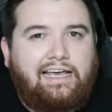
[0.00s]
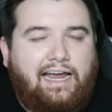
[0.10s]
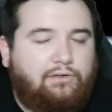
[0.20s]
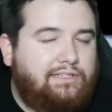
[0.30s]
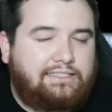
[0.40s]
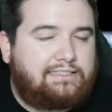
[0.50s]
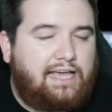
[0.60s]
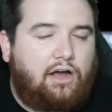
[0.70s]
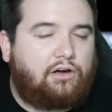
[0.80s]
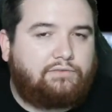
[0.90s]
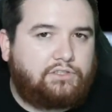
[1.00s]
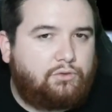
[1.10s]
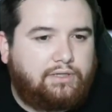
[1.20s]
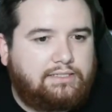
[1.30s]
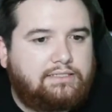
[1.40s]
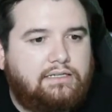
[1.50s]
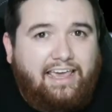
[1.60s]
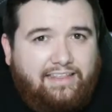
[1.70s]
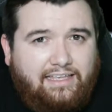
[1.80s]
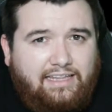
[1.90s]
I don't think it's that hard of a choice.
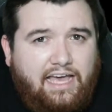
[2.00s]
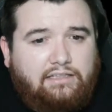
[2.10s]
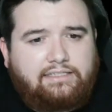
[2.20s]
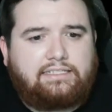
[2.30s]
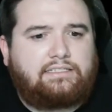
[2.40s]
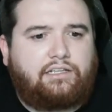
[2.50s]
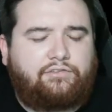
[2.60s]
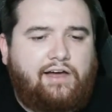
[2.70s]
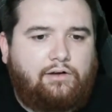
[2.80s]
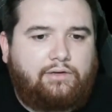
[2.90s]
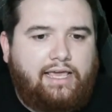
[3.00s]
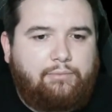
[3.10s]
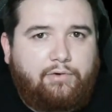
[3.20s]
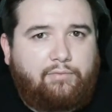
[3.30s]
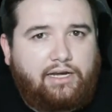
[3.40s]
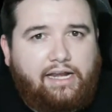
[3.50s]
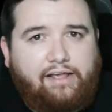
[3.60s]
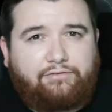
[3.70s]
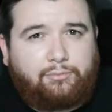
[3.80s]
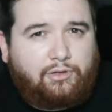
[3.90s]
And then that leads us to the final game of Monday
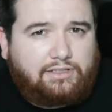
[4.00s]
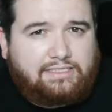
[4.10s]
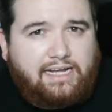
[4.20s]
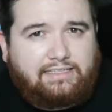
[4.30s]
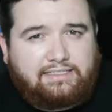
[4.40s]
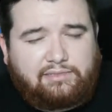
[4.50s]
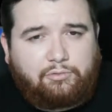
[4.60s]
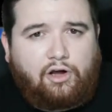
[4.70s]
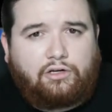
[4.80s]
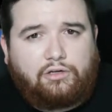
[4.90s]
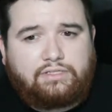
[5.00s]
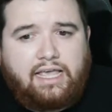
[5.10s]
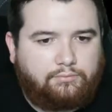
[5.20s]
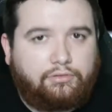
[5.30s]
Night Football, the Titans and the Broncos.